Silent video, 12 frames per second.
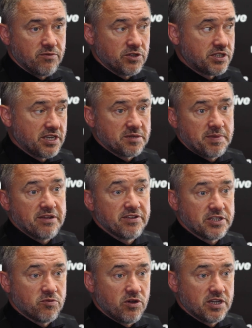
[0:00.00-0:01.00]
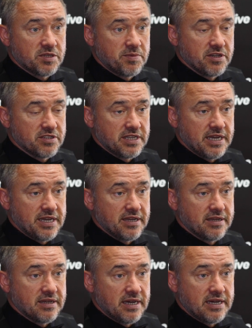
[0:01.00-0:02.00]
was to experience what I experienced
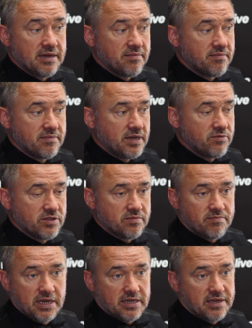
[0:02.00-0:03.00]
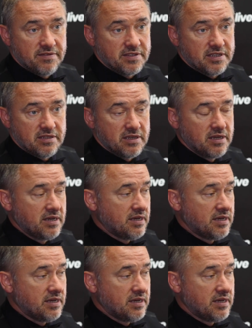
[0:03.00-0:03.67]
tonight. It was magnificent.